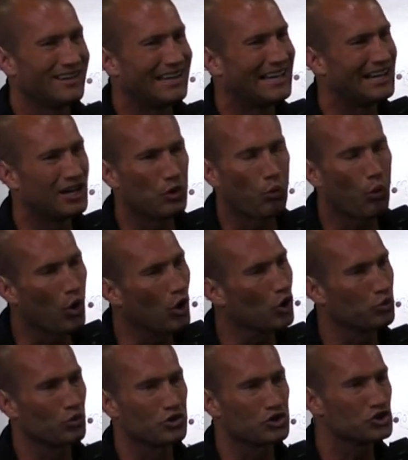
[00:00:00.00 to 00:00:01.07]
And in a
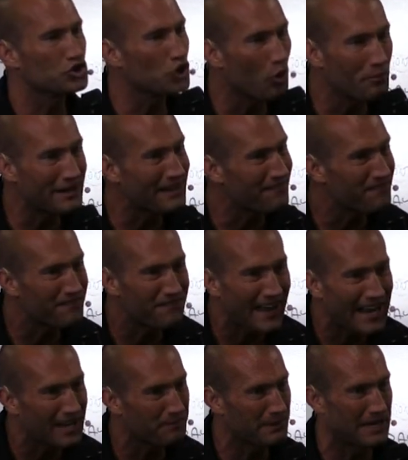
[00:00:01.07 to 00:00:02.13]
world where there's so many
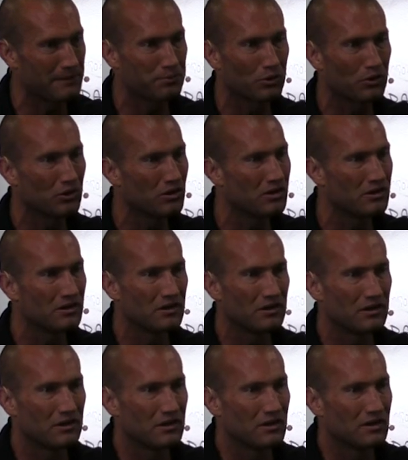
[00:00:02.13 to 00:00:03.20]
fake people,
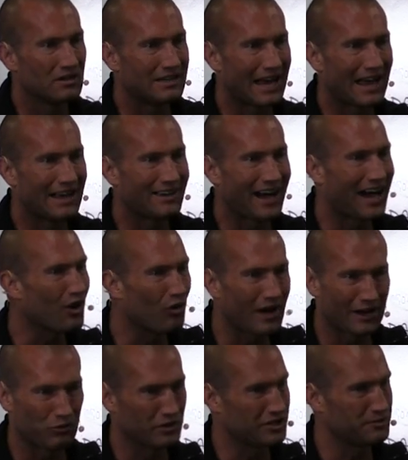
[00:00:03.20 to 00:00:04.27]
okay, I don't
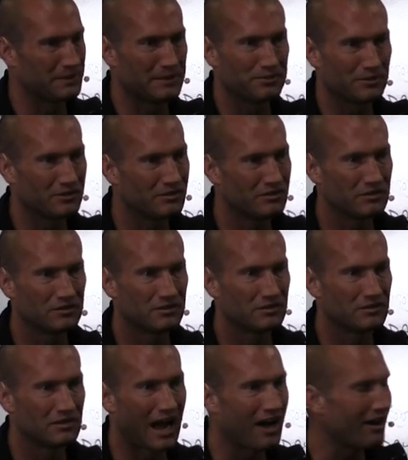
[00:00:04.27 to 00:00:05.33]
like rich people.
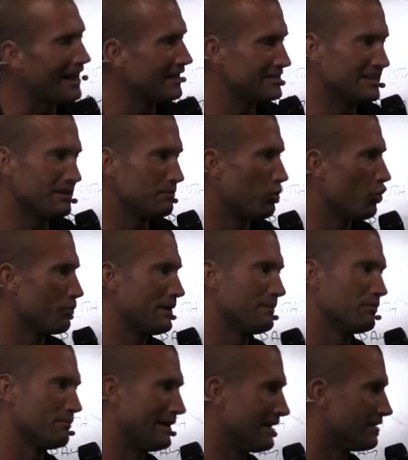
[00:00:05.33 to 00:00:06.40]
I like seeing poor
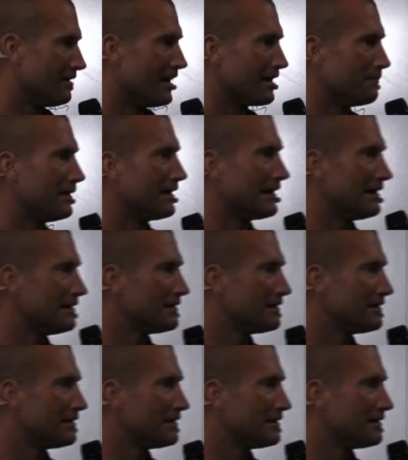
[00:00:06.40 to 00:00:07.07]
people make a lot of money.